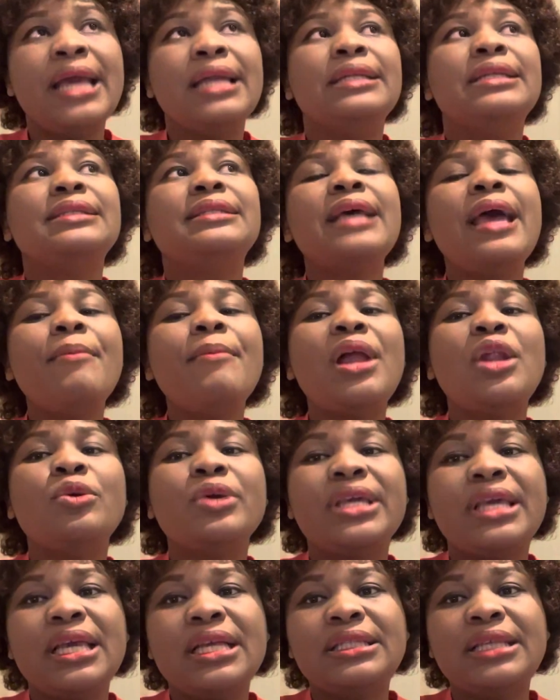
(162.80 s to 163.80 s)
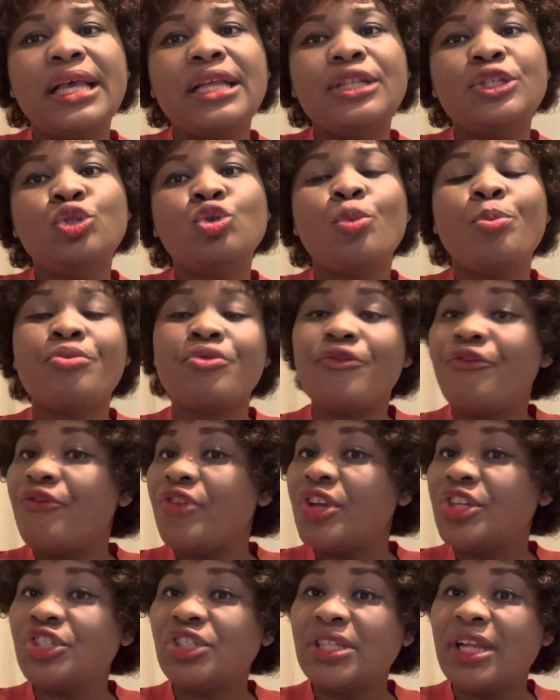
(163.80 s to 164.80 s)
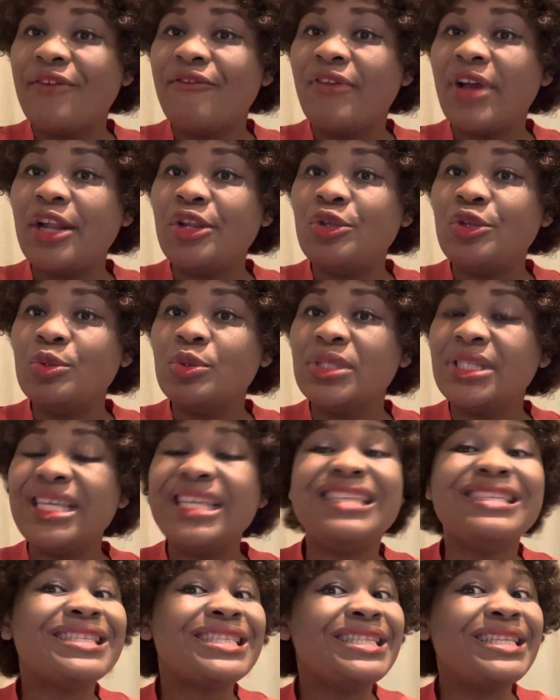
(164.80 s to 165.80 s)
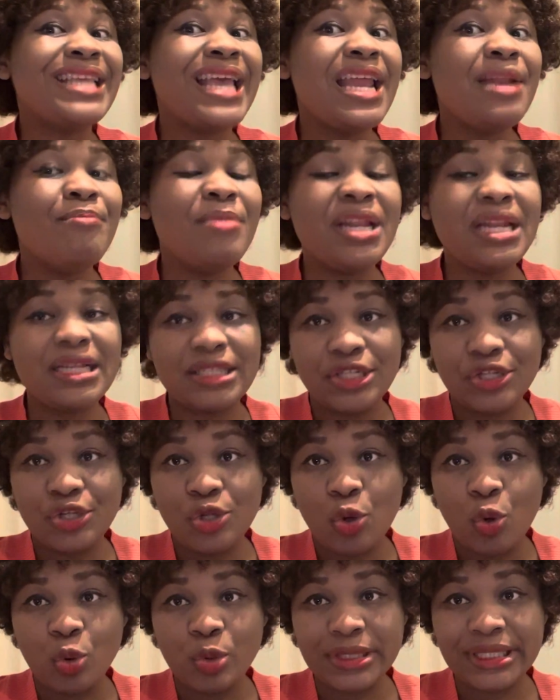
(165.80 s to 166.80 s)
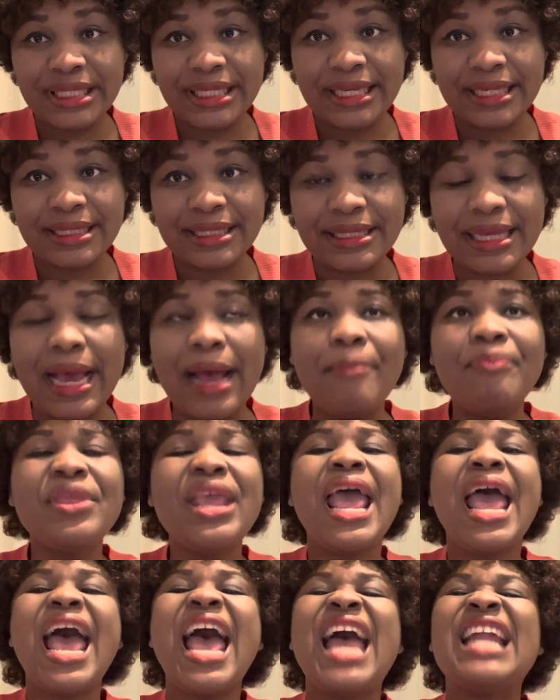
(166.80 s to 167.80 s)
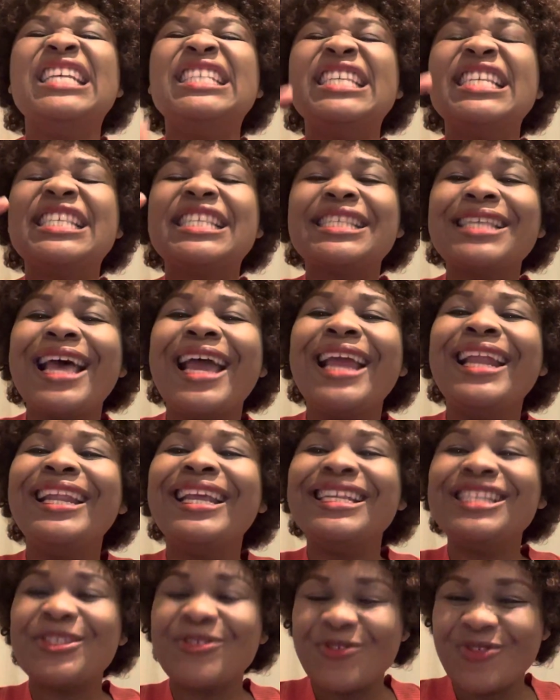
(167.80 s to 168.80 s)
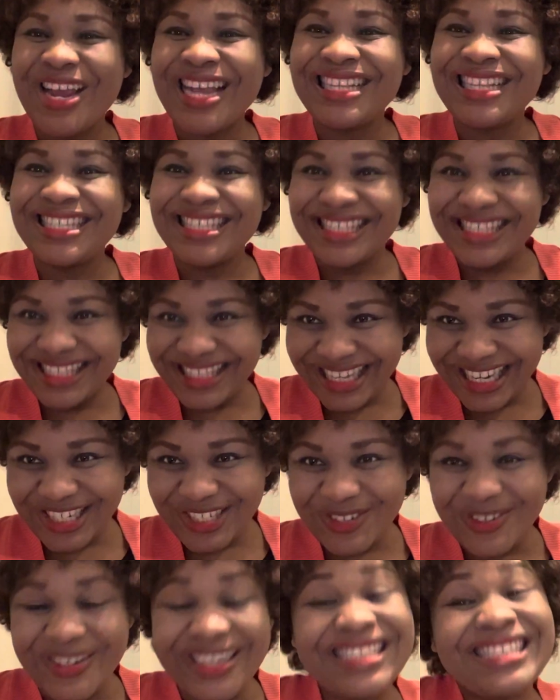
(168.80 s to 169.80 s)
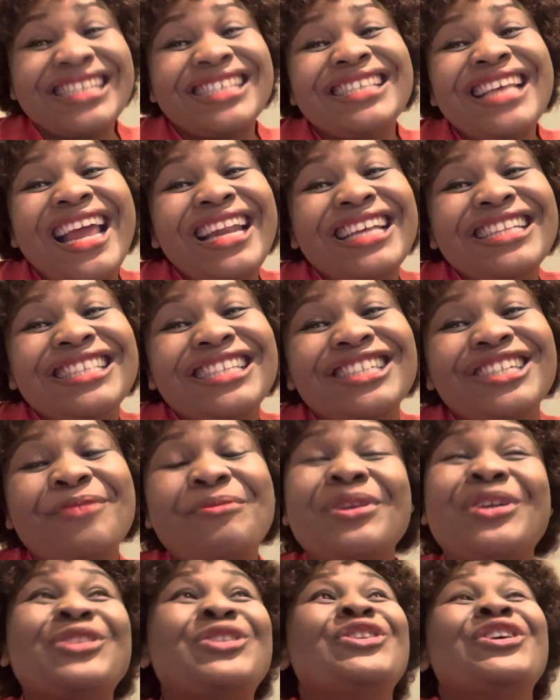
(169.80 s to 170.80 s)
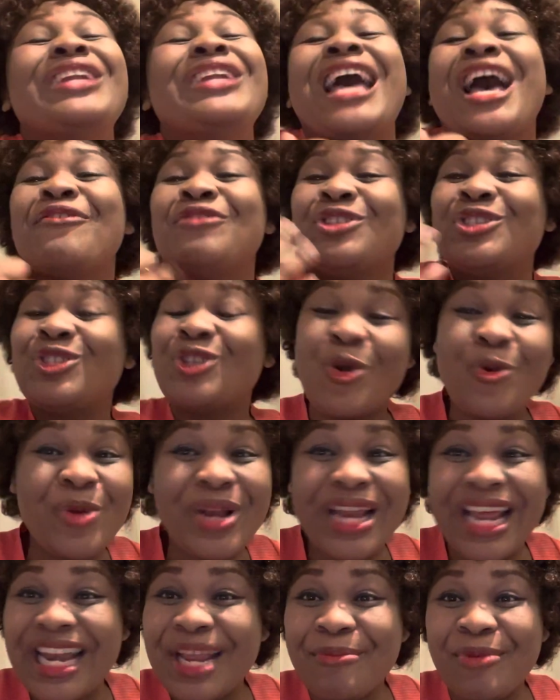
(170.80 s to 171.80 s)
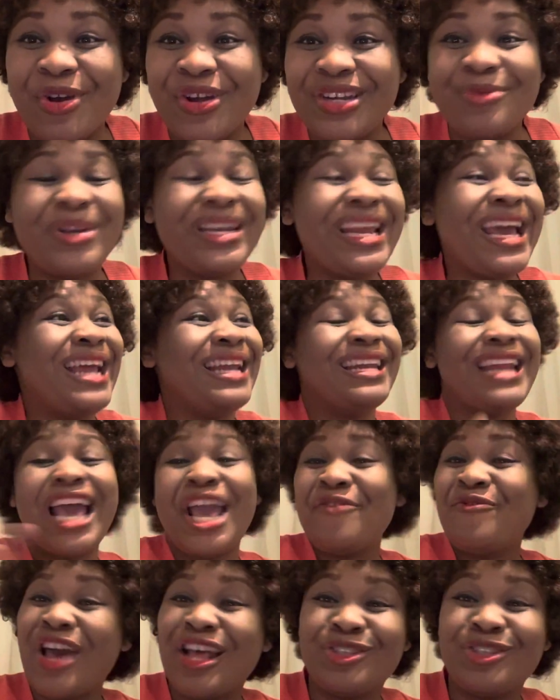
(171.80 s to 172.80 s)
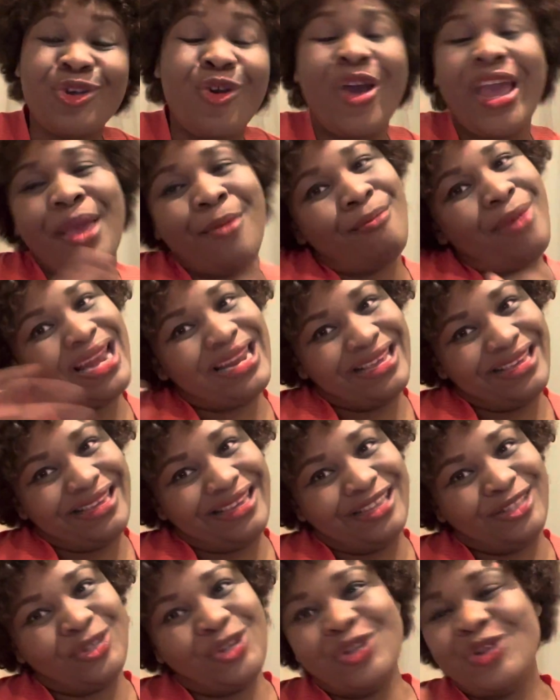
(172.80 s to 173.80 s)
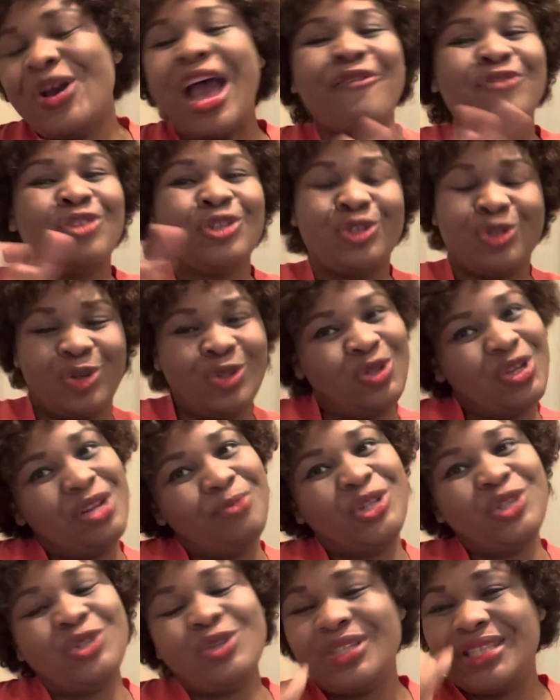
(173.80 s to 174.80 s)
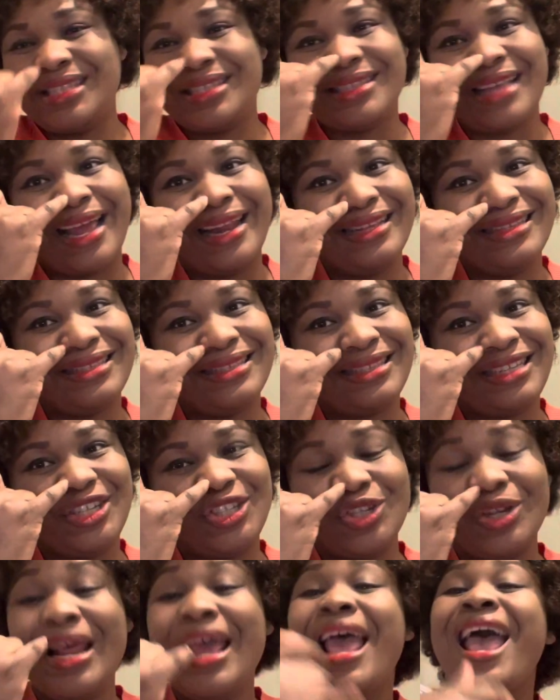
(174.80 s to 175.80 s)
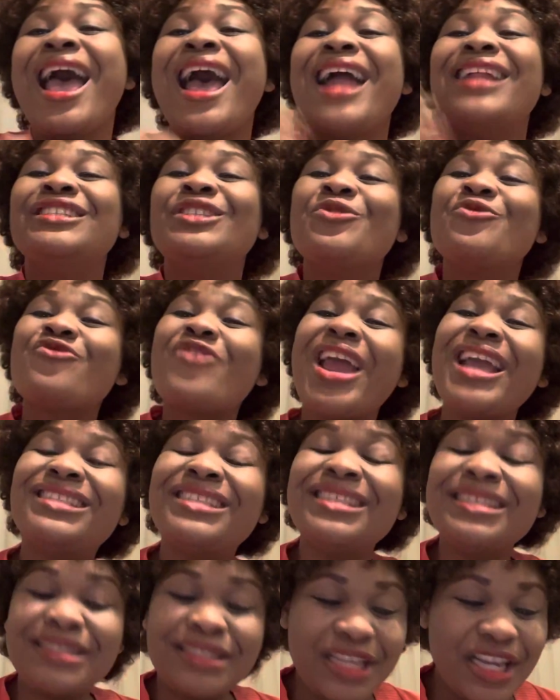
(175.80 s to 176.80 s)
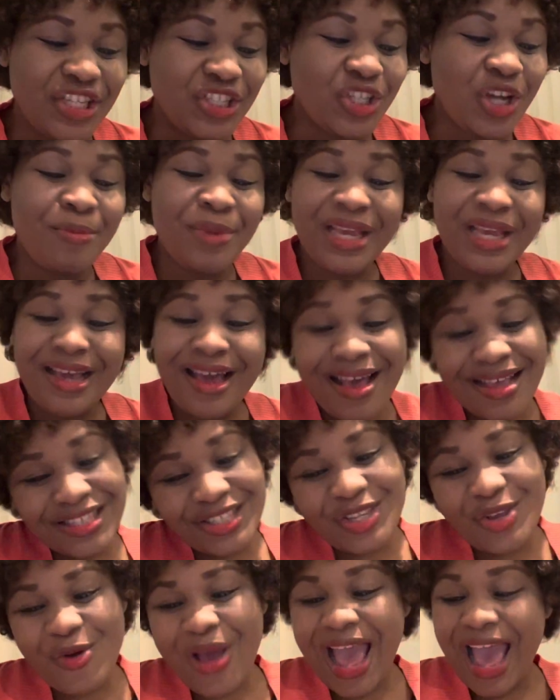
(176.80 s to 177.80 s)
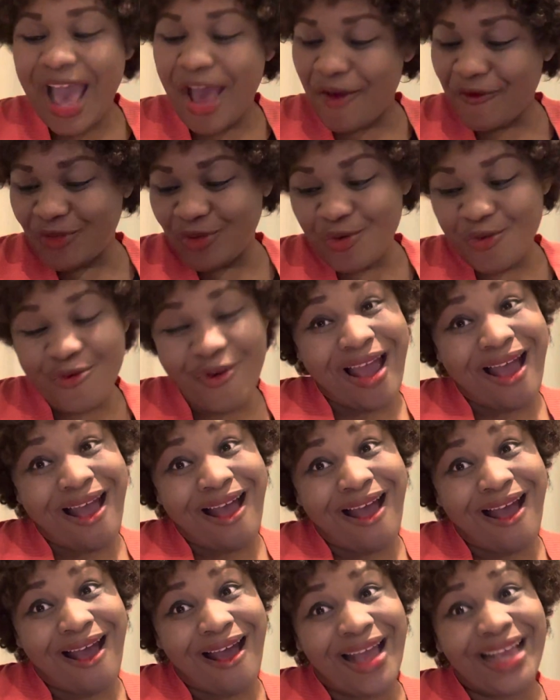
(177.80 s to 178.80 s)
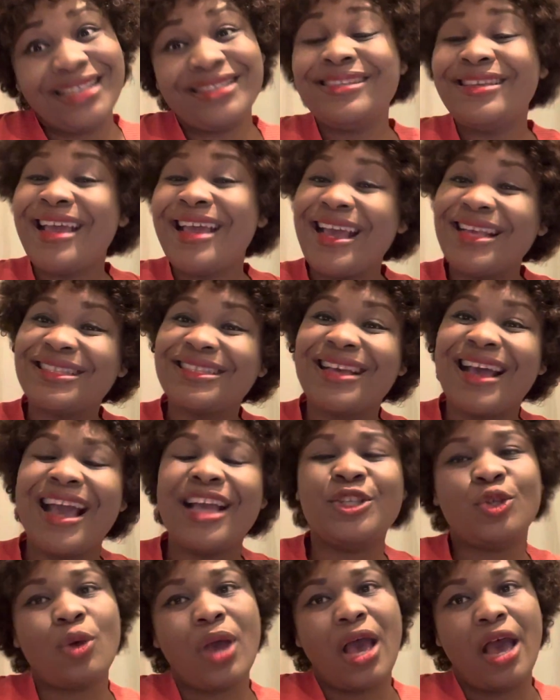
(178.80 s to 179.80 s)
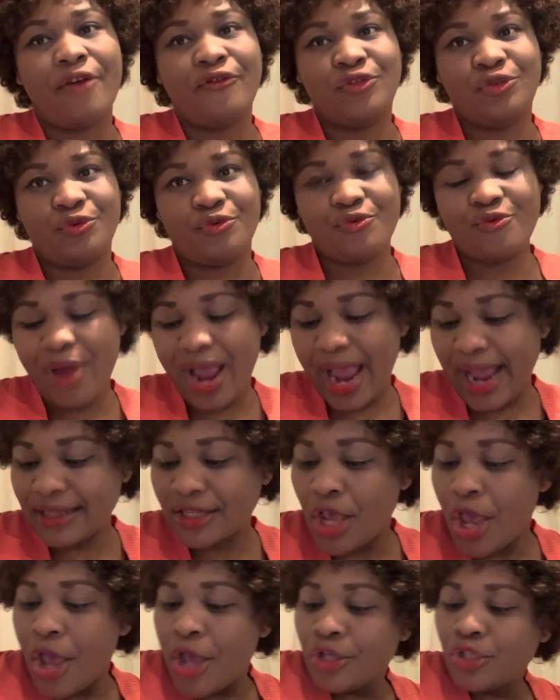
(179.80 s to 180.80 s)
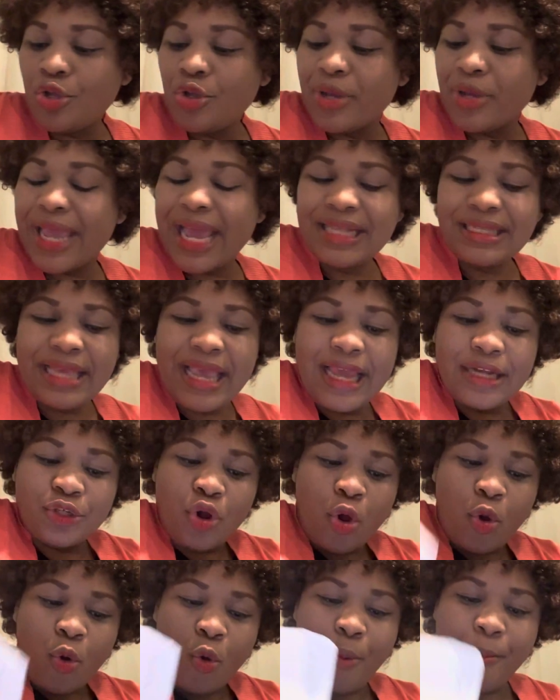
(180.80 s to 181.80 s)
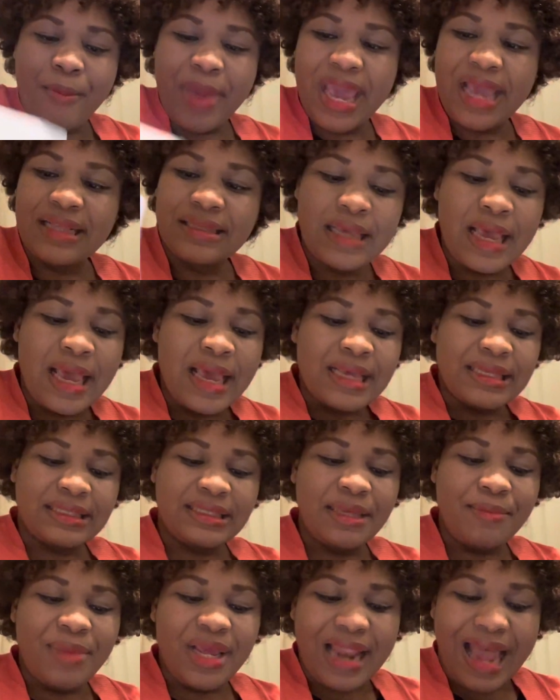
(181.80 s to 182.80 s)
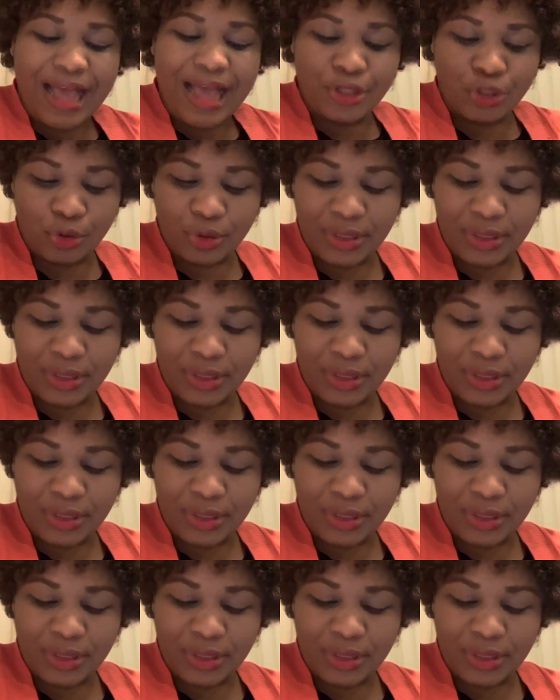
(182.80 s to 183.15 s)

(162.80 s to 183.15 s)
The time allocated to professional values is 10 minutes in your OSCE exam, and it's a silent writing station. It's a silent station because you don't have to talk with anybody, whether a live art or a mannequin. So you don't have to talk to anybody. So it's a silent station, and it's a writing station because you have to write. Yes, guys, you have to write. So you get a document similar to